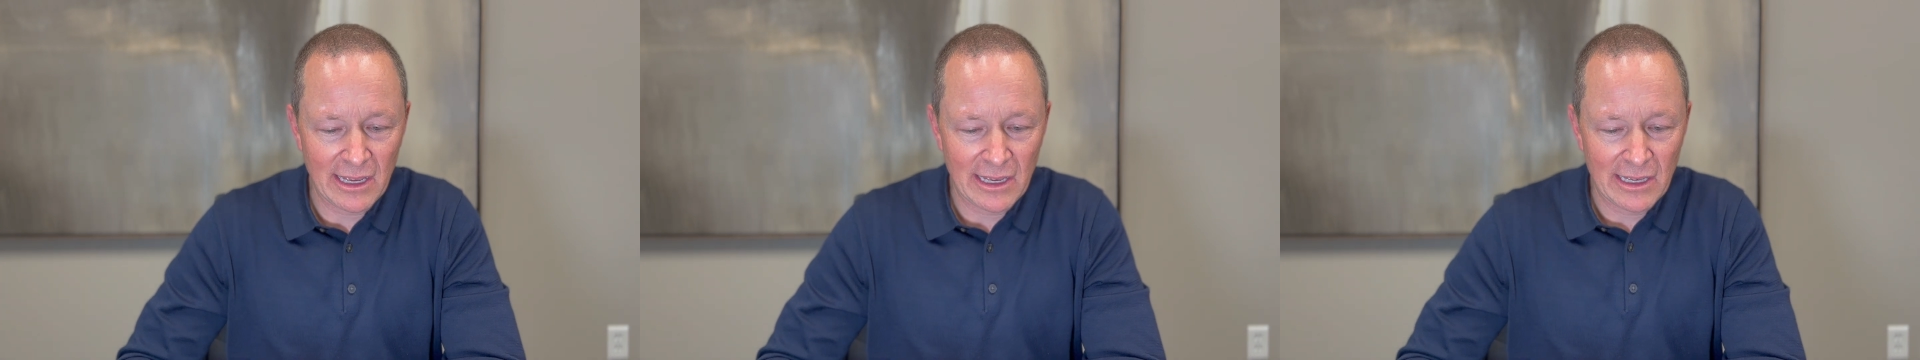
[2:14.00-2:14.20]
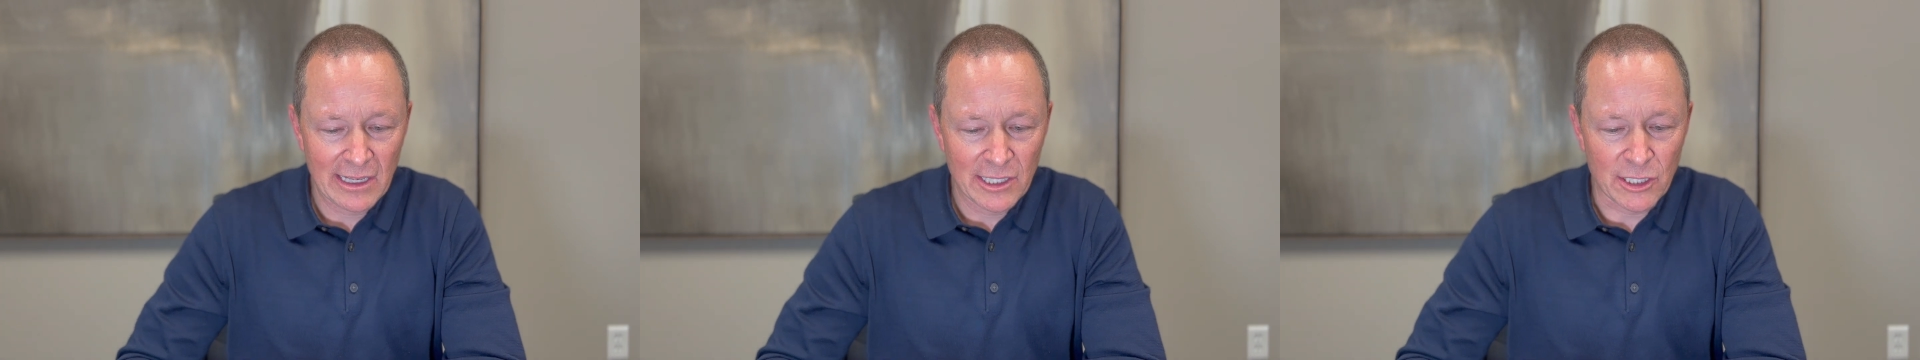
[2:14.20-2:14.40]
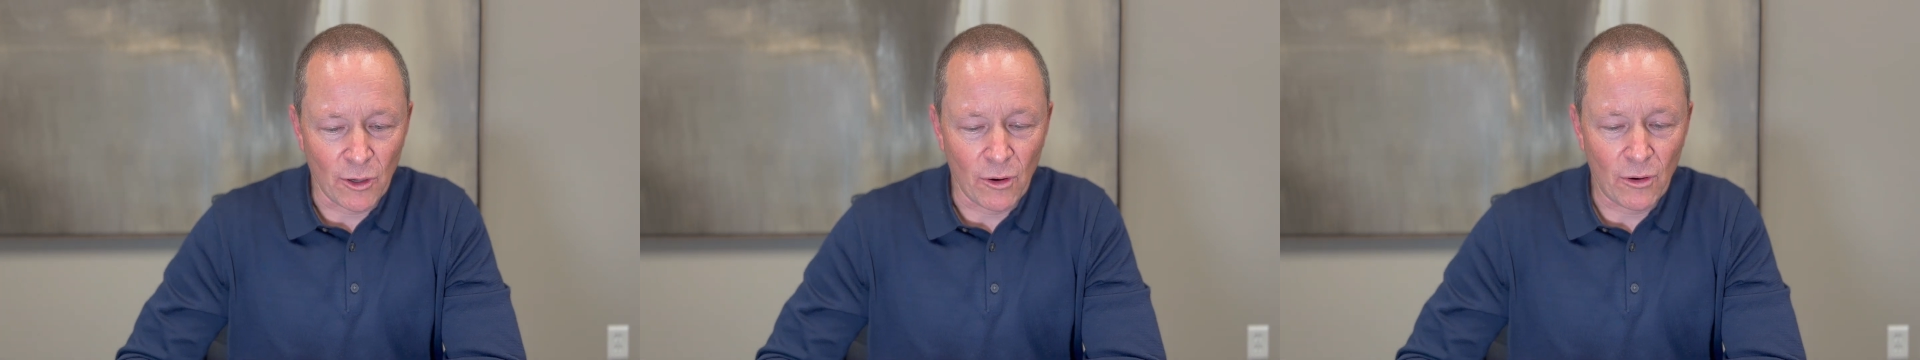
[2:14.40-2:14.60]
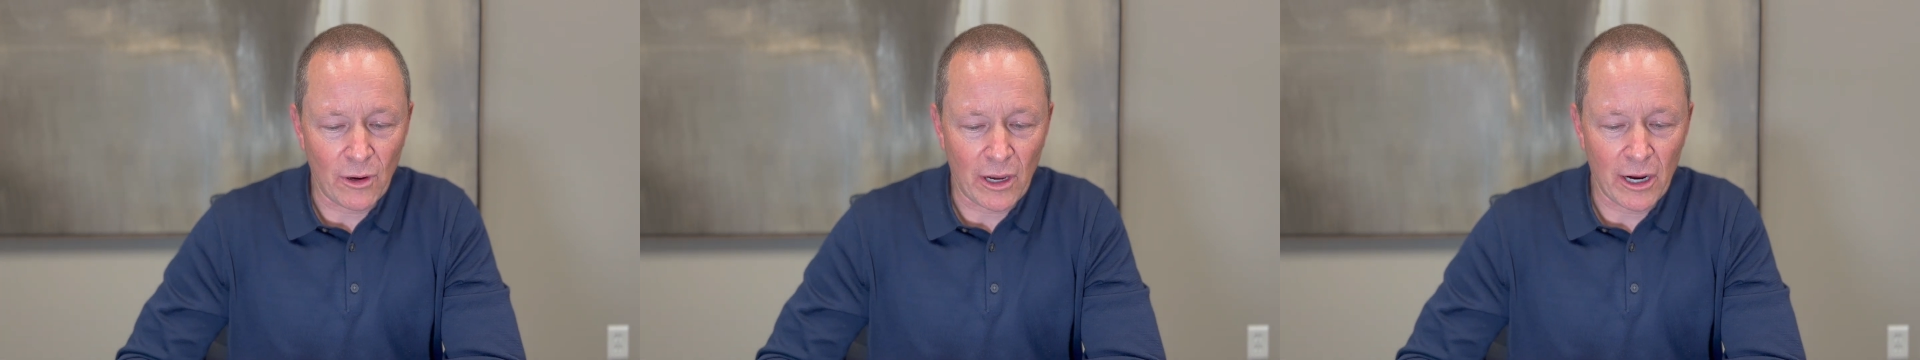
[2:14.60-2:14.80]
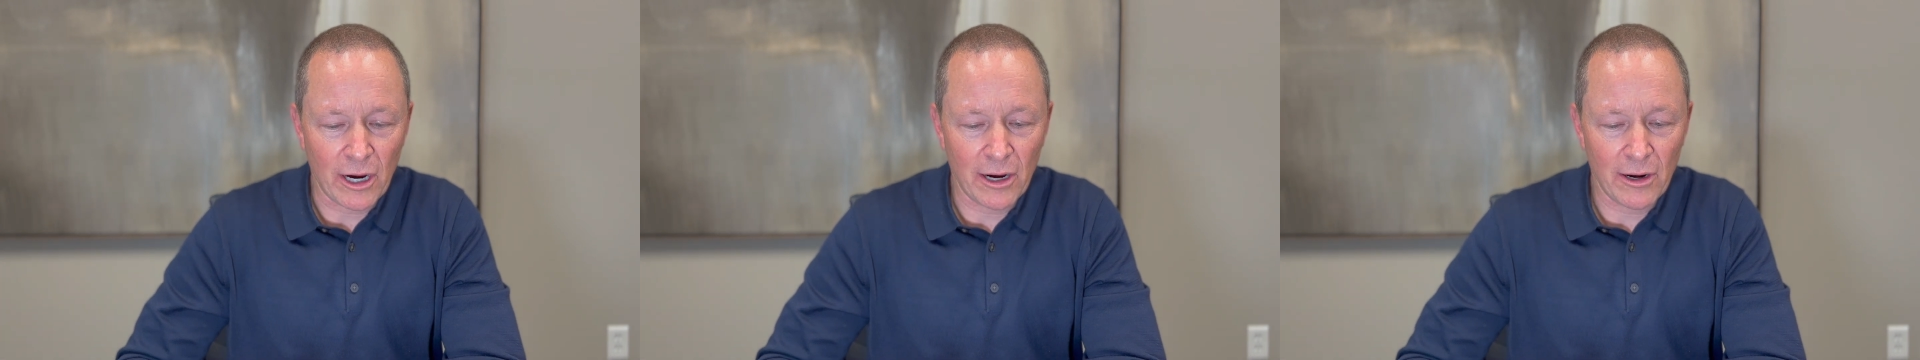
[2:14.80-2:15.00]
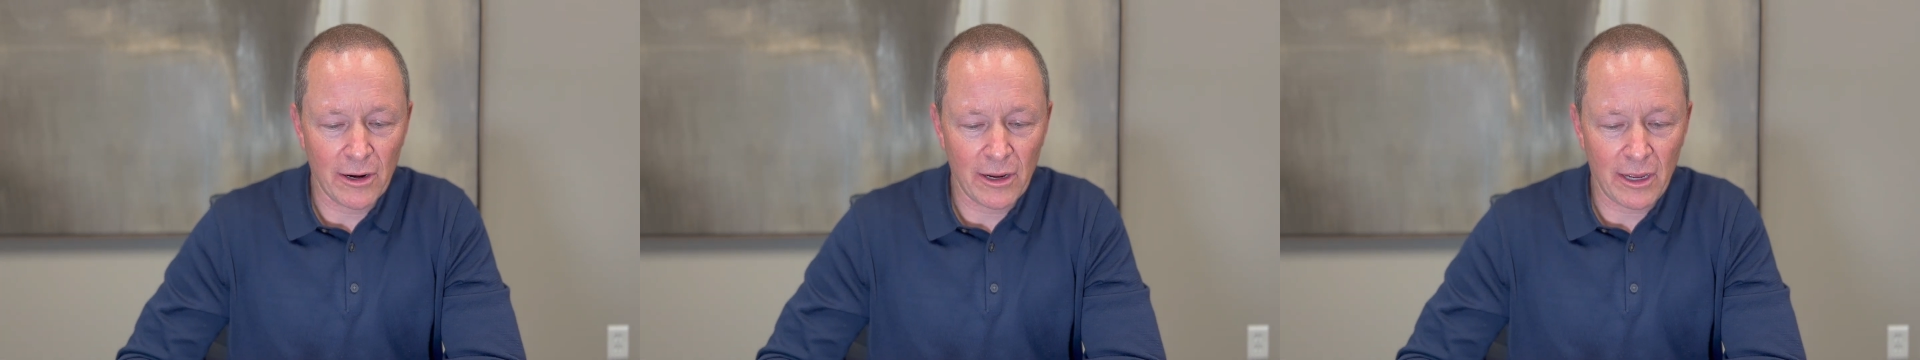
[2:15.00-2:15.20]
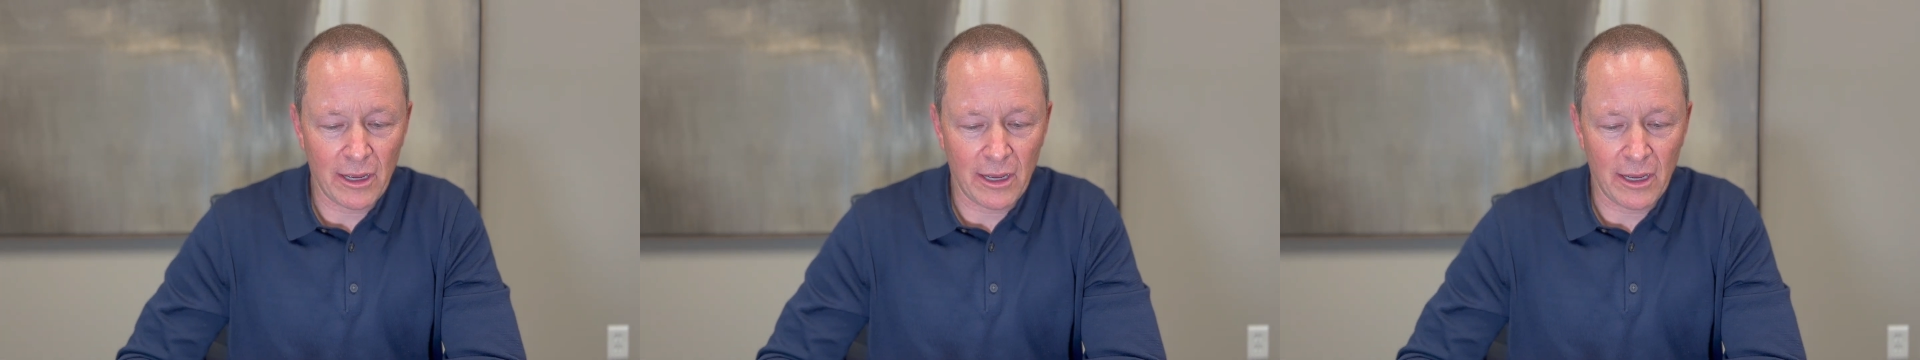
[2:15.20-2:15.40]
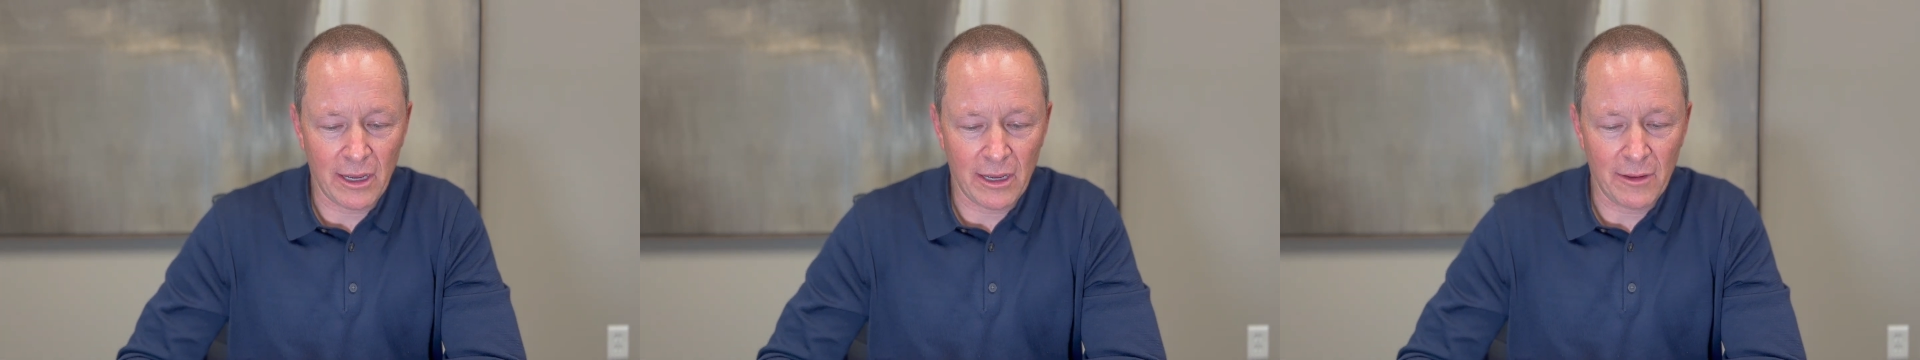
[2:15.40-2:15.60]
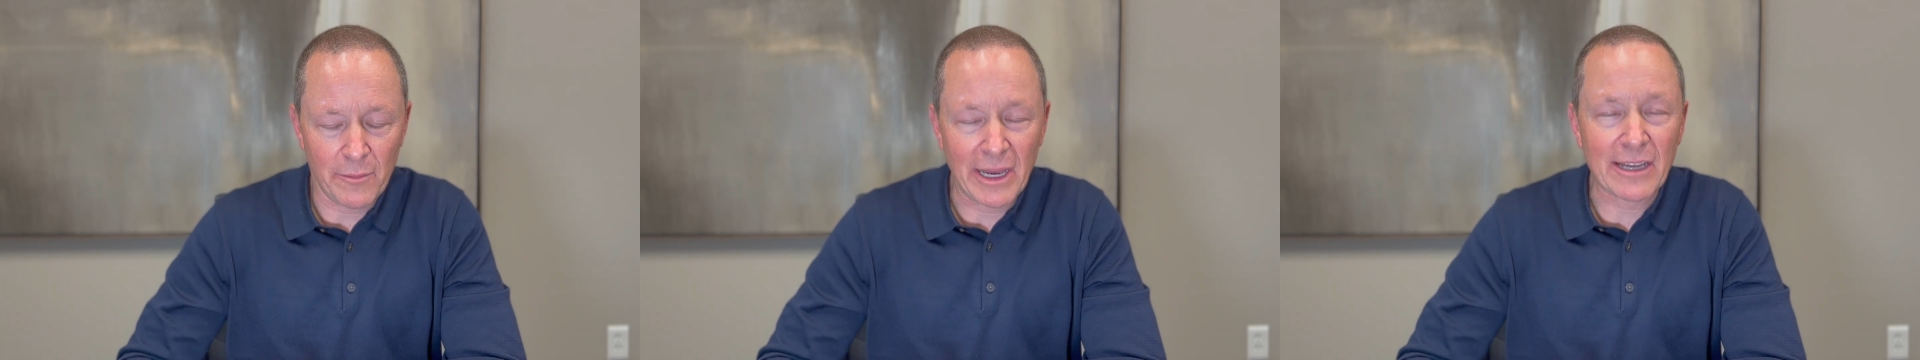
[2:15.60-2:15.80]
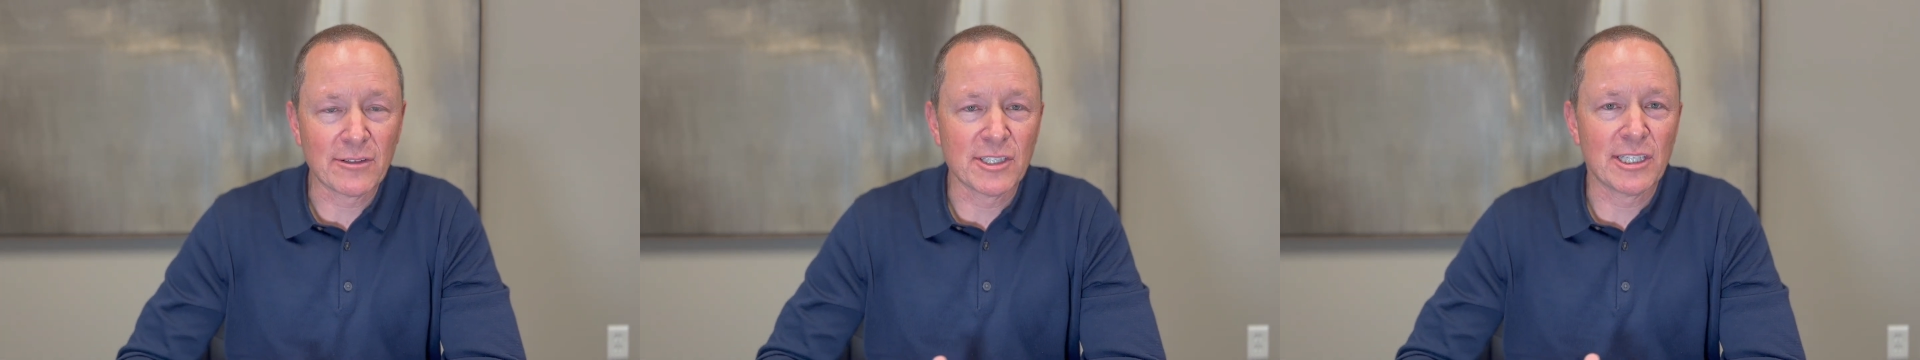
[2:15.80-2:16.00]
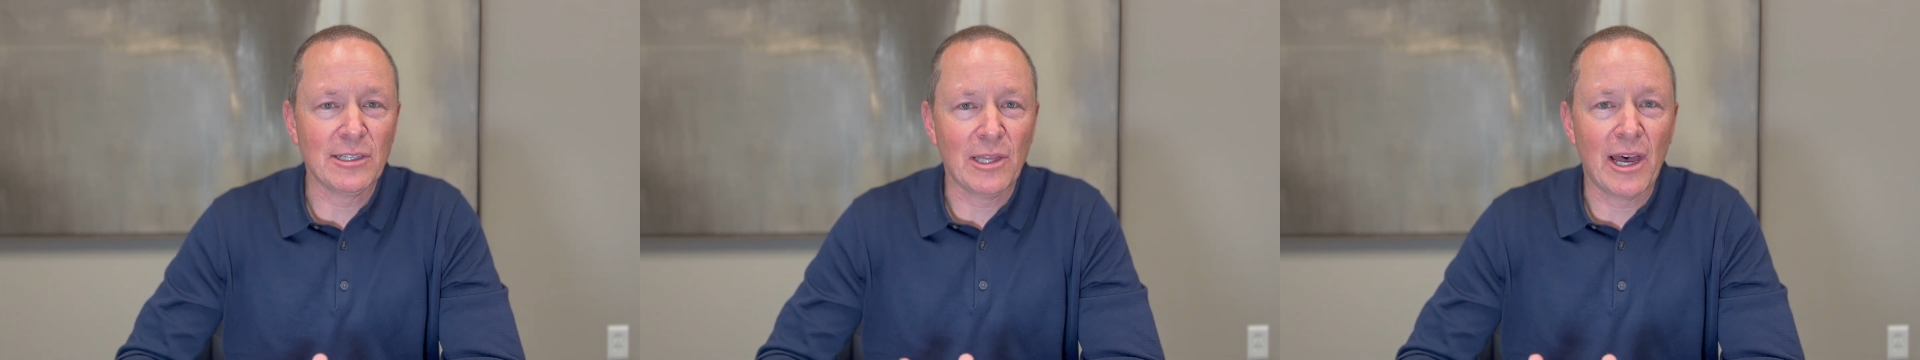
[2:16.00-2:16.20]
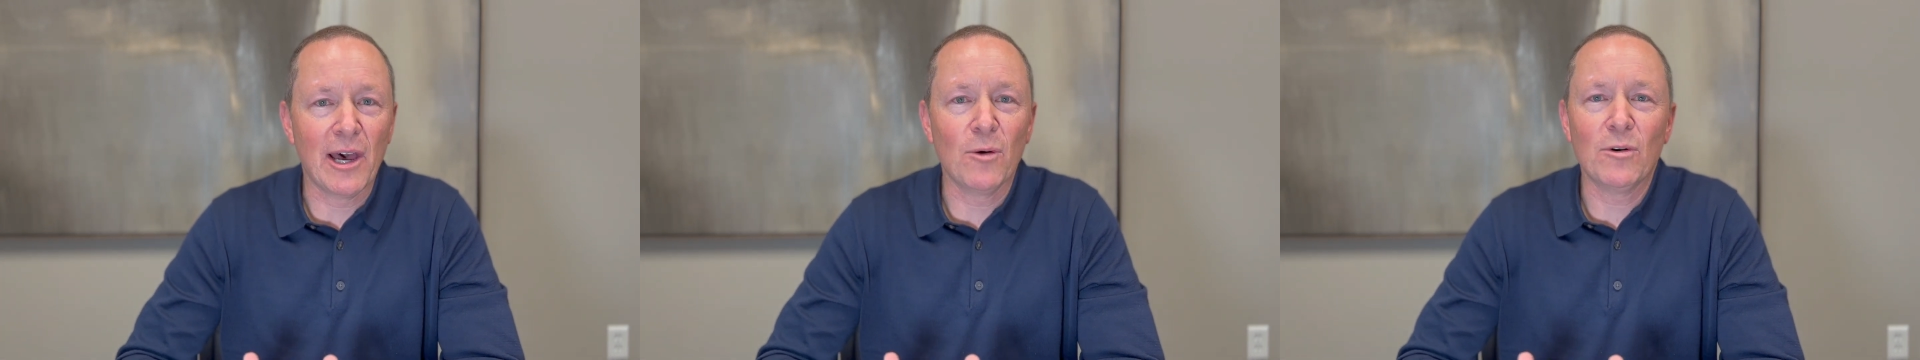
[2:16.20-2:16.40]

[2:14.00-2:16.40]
So our Michaelson law